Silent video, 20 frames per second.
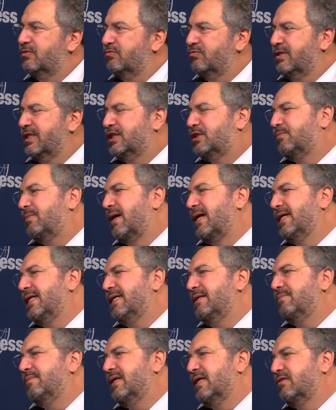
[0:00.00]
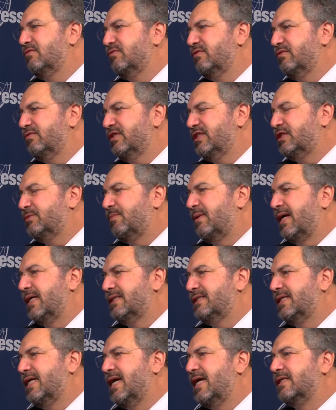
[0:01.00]
reach by email, we reach by
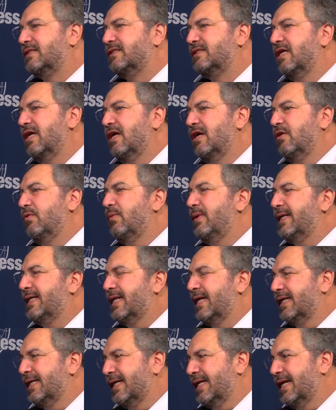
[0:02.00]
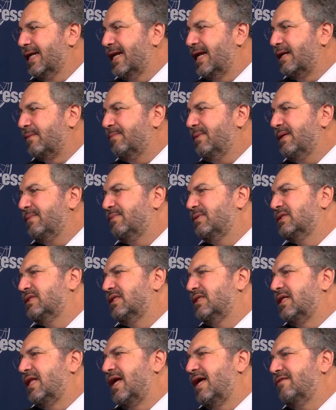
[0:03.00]
text, we can connect people to
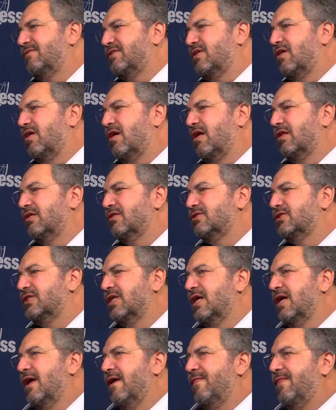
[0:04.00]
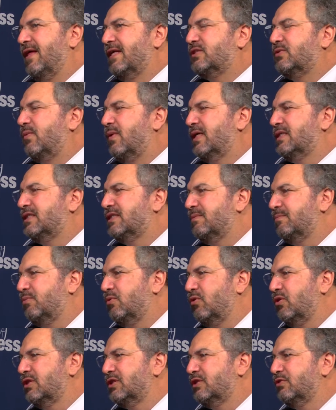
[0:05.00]
live callers. That's why it's
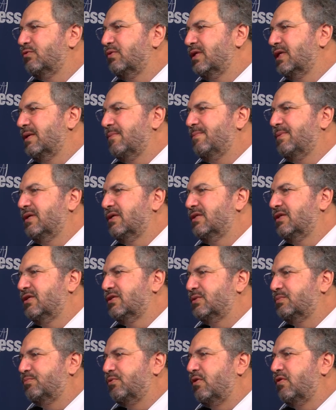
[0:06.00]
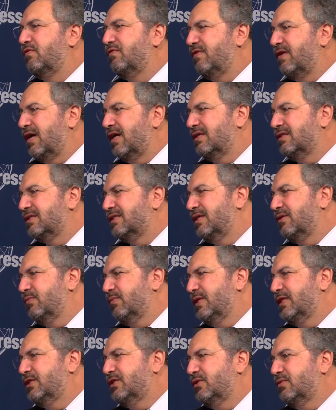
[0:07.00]
important to really build those profiles that
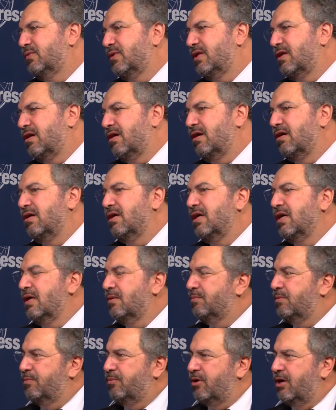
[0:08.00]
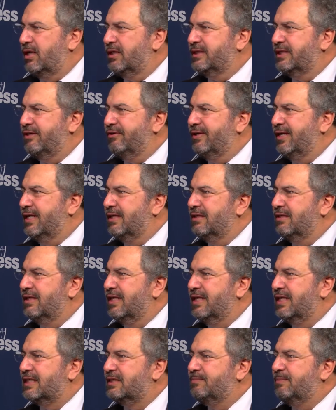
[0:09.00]
we do with our proprietary
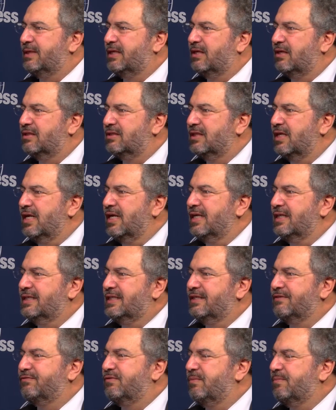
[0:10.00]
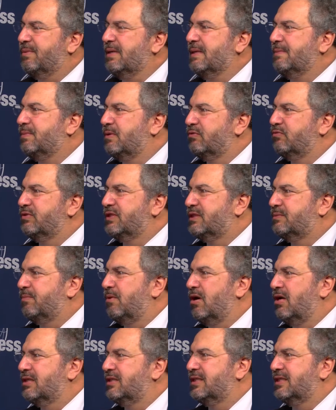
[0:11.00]
analytics, because different people
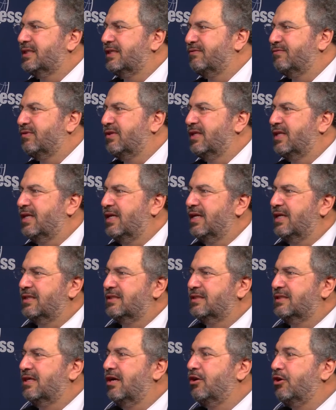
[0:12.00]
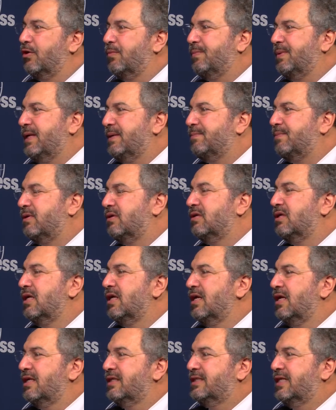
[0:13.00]
respond to different things. Younger people
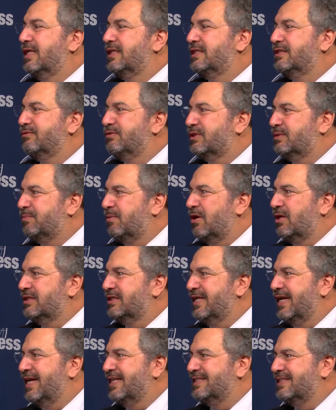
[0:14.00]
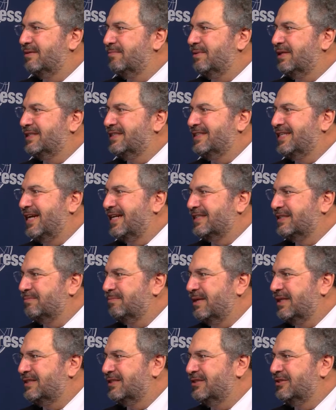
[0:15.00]
tend to respond to SMS text
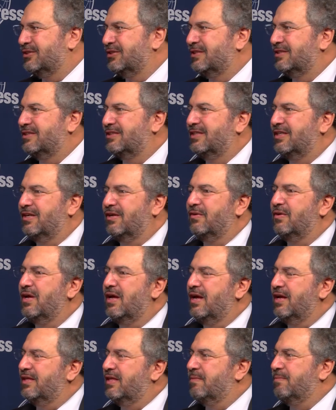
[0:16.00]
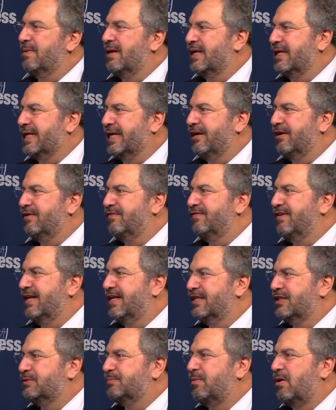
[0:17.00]
messages. You know, the Medicare
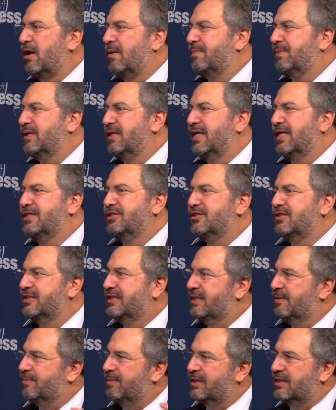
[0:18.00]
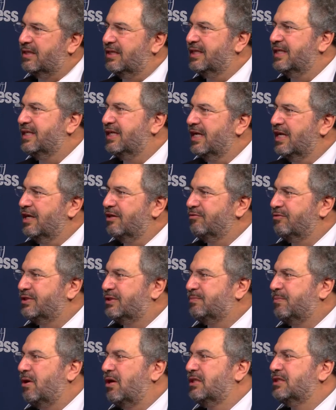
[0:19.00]
Advantage population typically
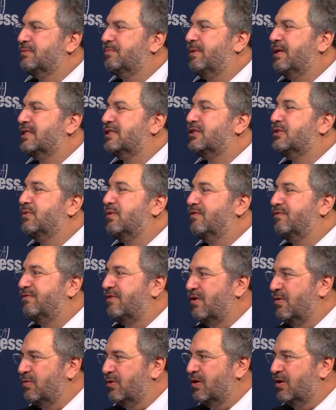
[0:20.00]
responds best to a phone